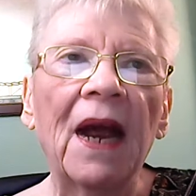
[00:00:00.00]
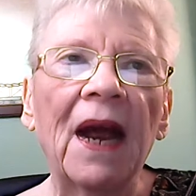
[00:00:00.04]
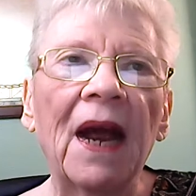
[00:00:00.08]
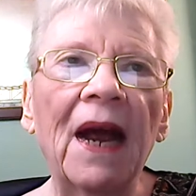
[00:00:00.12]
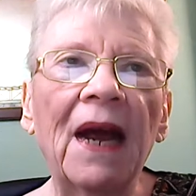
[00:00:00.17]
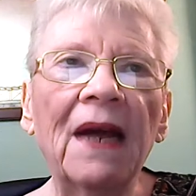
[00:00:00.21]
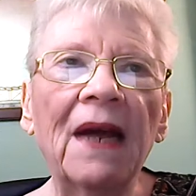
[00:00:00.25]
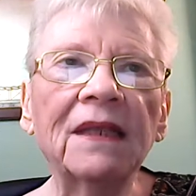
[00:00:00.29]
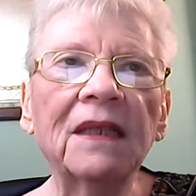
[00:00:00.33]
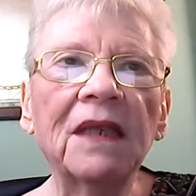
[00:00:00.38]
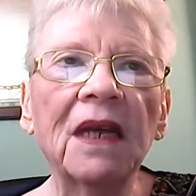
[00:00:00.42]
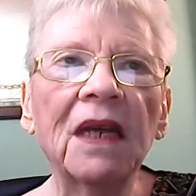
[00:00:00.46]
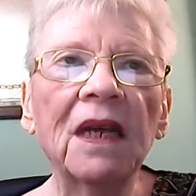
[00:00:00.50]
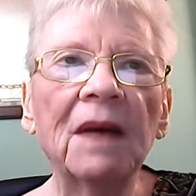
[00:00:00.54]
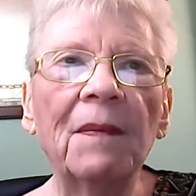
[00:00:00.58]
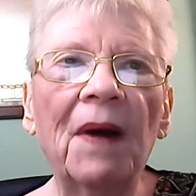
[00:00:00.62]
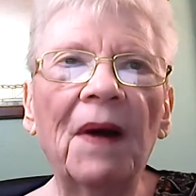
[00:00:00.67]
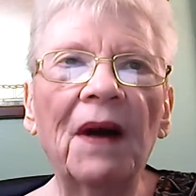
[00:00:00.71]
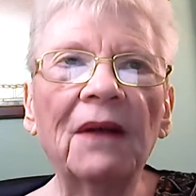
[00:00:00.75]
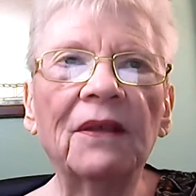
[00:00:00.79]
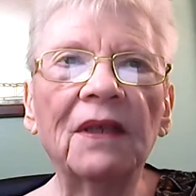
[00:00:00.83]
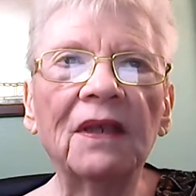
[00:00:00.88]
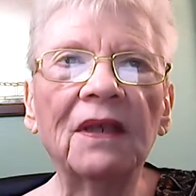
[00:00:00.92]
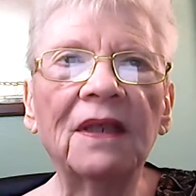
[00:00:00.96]
asking
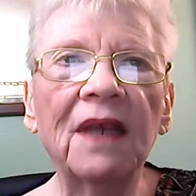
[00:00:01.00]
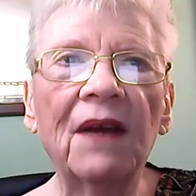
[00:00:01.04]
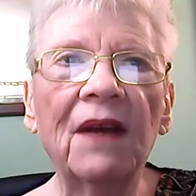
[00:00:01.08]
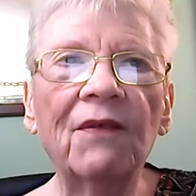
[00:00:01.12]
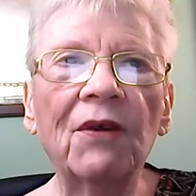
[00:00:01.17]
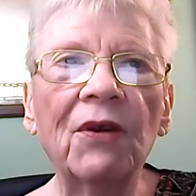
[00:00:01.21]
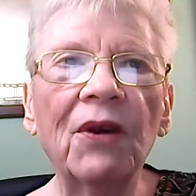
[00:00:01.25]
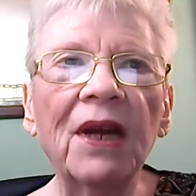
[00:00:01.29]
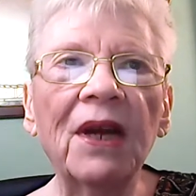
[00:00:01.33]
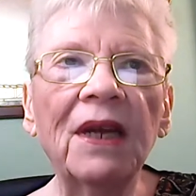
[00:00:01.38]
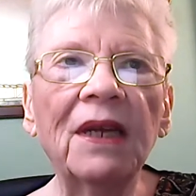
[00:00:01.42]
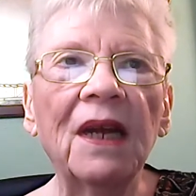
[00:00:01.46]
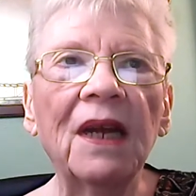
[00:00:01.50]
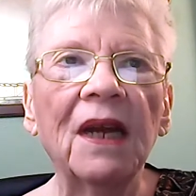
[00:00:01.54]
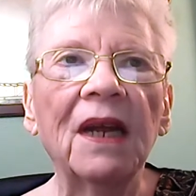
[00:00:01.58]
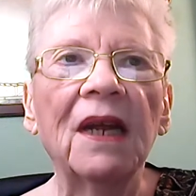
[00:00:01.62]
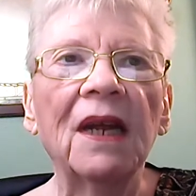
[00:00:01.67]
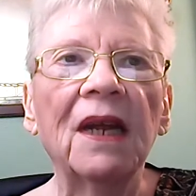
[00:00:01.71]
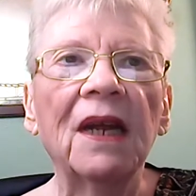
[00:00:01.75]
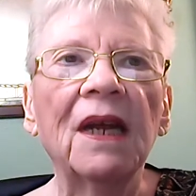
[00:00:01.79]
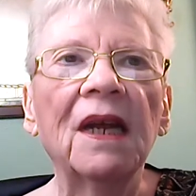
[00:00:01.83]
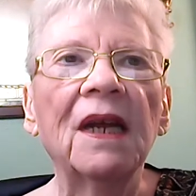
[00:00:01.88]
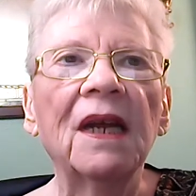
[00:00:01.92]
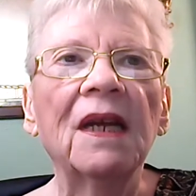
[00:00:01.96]
about the severity,
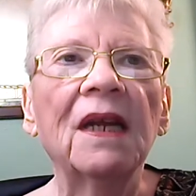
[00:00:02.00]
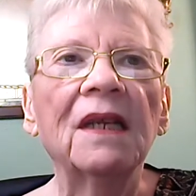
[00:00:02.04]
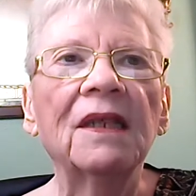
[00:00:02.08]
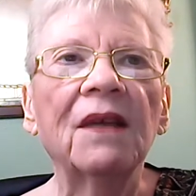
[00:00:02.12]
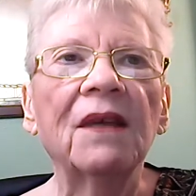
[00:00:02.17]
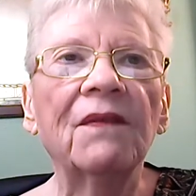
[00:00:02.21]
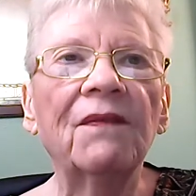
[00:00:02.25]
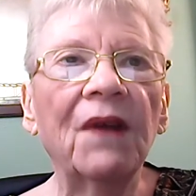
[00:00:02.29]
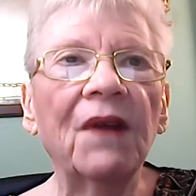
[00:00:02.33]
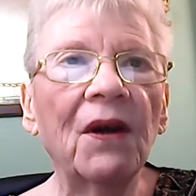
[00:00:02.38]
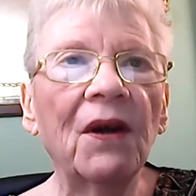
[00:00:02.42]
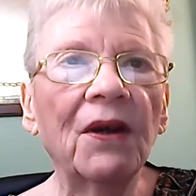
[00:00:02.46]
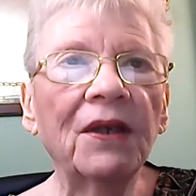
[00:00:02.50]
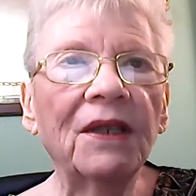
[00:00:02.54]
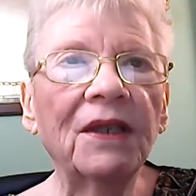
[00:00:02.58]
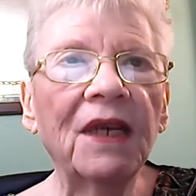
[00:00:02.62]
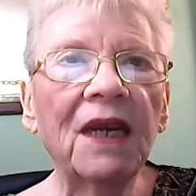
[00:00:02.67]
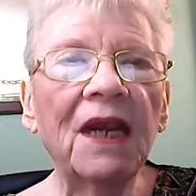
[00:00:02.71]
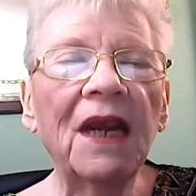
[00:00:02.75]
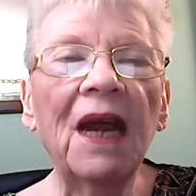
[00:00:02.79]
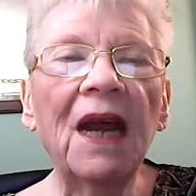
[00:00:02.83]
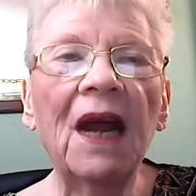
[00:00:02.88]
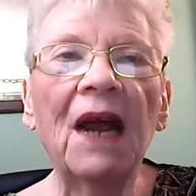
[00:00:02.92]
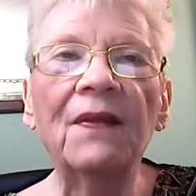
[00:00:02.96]

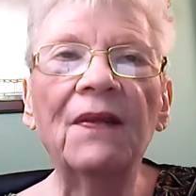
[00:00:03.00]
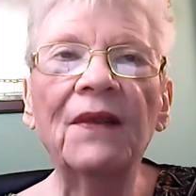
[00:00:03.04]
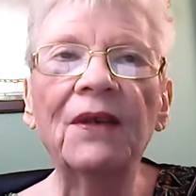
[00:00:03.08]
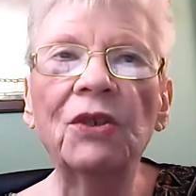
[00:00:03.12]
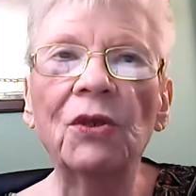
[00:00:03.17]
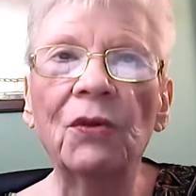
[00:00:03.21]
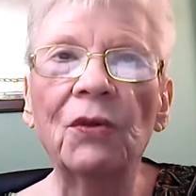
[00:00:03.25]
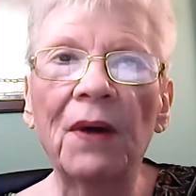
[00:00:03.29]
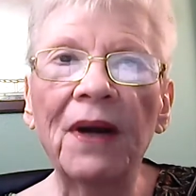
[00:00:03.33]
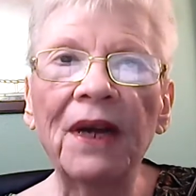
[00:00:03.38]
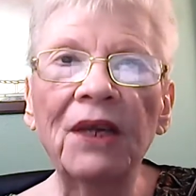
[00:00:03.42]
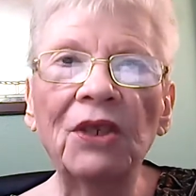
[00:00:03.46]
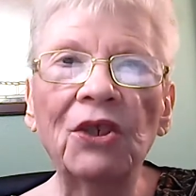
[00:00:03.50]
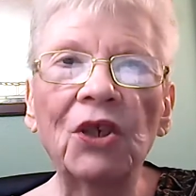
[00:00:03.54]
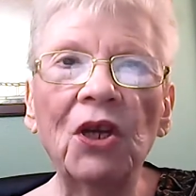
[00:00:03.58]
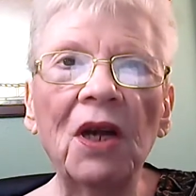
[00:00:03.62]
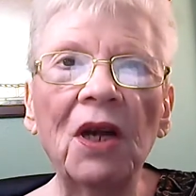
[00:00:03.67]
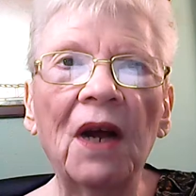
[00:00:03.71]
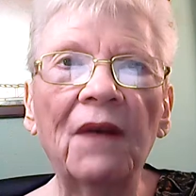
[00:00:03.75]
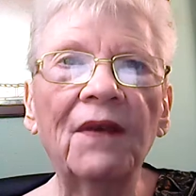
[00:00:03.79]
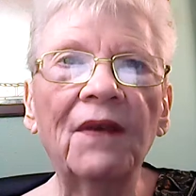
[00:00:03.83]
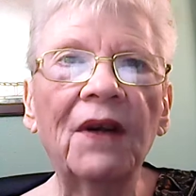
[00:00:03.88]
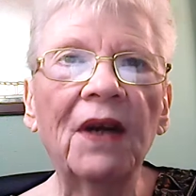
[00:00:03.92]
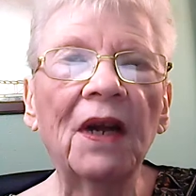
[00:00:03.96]
severity and the duration
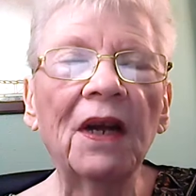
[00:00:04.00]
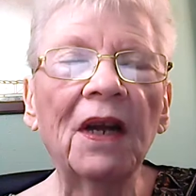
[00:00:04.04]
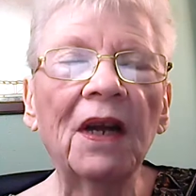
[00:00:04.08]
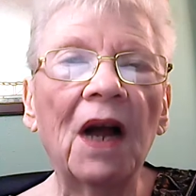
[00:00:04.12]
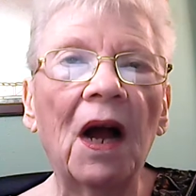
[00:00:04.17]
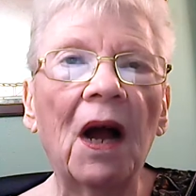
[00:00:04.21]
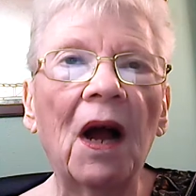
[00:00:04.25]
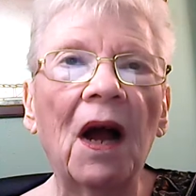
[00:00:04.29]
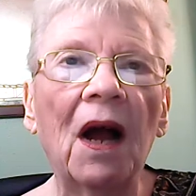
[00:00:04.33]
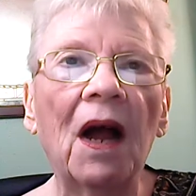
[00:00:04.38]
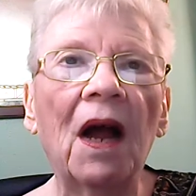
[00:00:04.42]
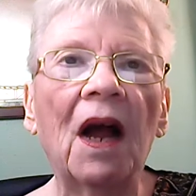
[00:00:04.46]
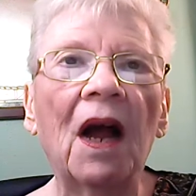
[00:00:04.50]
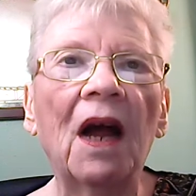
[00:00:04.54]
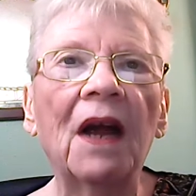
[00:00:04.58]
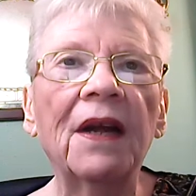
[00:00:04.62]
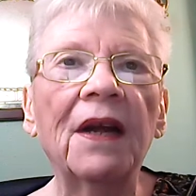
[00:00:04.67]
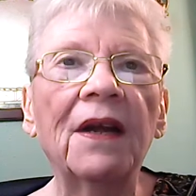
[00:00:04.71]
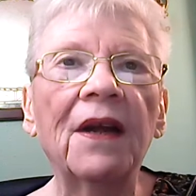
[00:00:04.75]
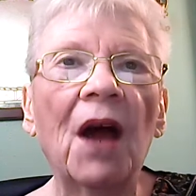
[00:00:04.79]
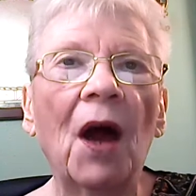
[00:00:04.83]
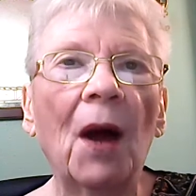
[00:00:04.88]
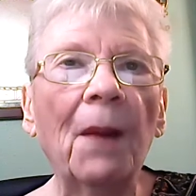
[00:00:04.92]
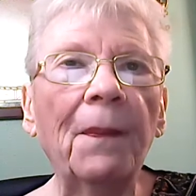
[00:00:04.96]
of an,
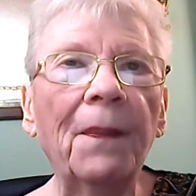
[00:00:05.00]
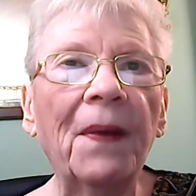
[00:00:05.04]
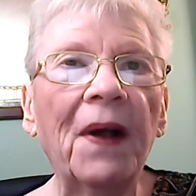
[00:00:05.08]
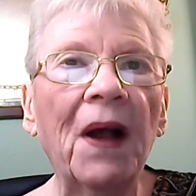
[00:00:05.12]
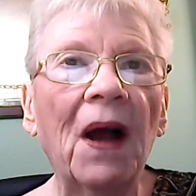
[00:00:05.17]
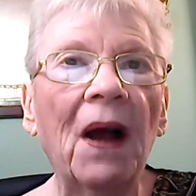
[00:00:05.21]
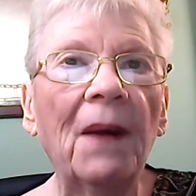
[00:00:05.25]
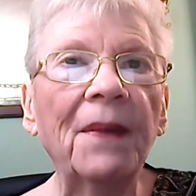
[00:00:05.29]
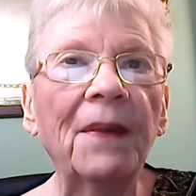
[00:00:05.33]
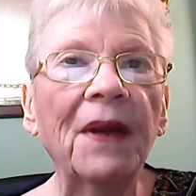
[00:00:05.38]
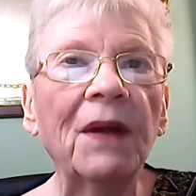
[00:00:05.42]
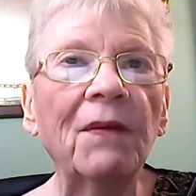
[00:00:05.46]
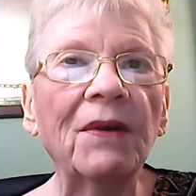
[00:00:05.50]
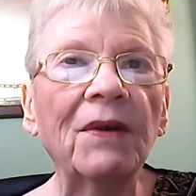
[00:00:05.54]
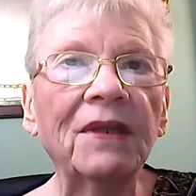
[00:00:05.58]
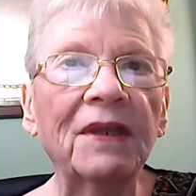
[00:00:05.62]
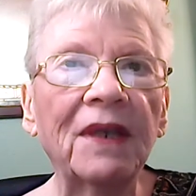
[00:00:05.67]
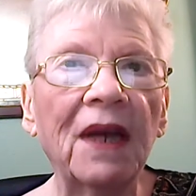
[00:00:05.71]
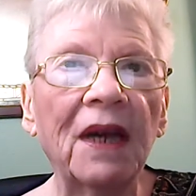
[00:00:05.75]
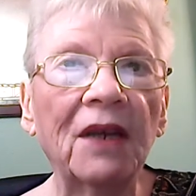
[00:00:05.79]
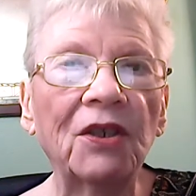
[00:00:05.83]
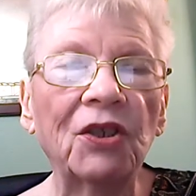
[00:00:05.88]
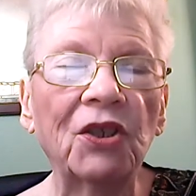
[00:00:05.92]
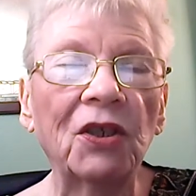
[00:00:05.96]
an upcoming
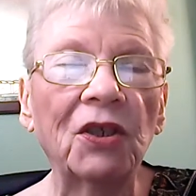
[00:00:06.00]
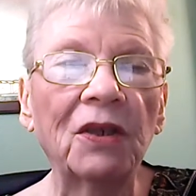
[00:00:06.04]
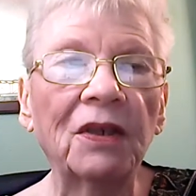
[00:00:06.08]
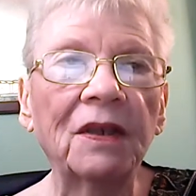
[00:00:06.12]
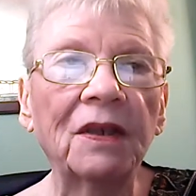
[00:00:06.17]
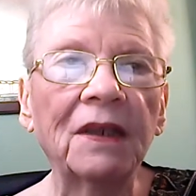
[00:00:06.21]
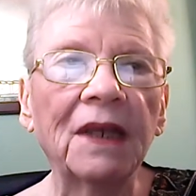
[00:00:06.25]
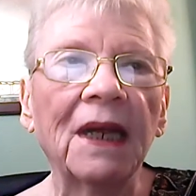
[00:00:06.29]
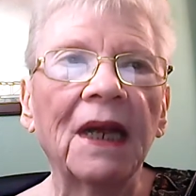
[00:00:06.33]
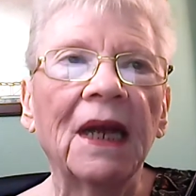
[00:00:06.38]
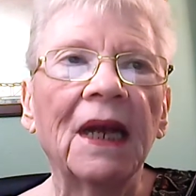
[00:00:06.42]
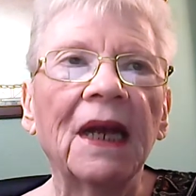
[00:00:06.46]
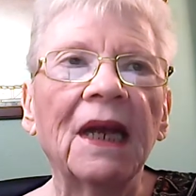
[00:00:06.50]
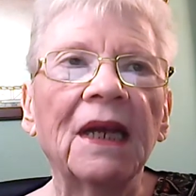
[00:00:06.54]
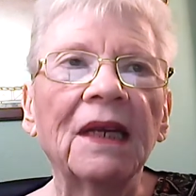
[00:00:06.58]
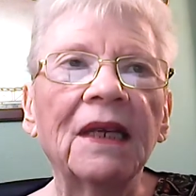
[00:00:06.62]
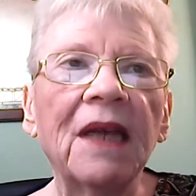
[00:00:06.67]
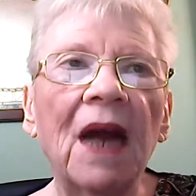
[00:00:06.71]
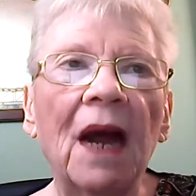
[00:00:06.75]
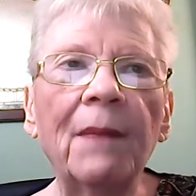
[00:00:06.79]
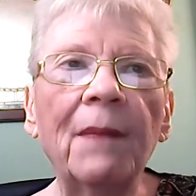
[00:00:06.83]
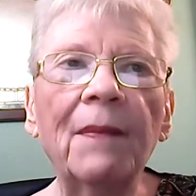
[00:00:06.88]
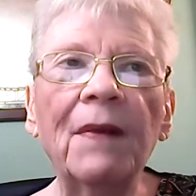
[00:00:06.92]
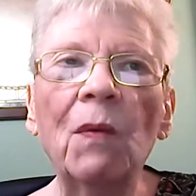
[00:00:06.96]
recession,
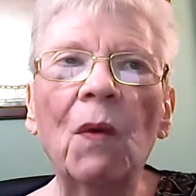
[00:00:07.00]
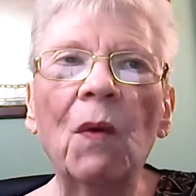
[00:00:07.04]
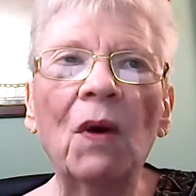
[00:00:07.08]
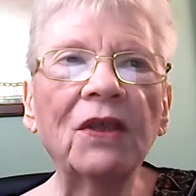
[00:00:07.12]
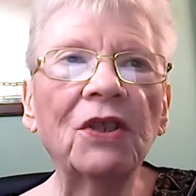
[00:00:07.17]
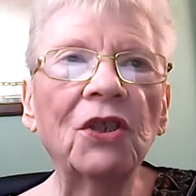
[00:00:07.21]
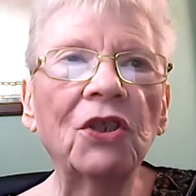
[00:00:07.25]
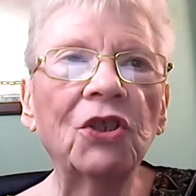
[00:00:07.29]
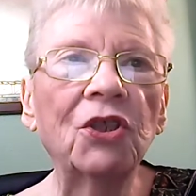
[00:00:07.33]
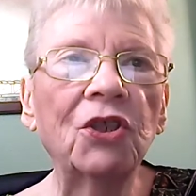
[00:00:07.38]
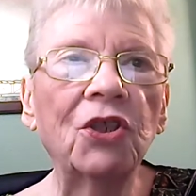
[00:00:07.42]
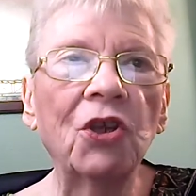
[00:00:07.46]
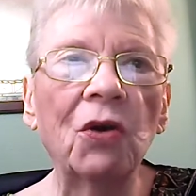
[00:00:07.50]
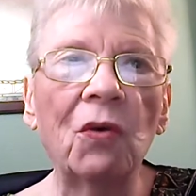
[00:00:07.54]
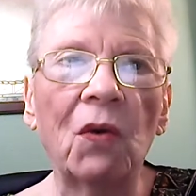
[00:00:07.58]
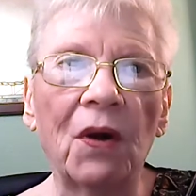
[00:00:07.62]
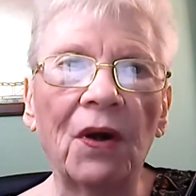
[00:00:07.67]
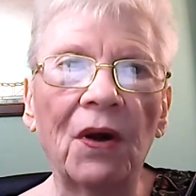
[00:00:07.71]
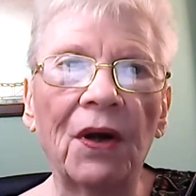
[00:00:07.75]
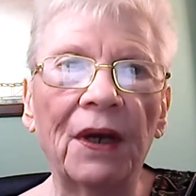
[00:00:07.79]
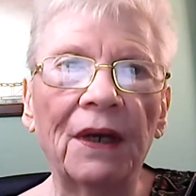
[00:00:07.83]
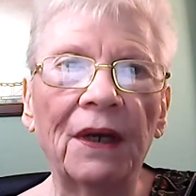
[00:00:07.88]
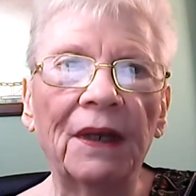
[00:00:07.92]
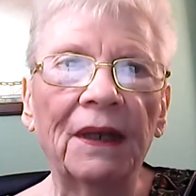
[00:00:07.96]
Dimon wasn't
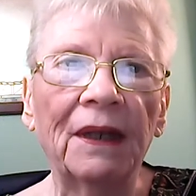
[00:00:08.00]
sure.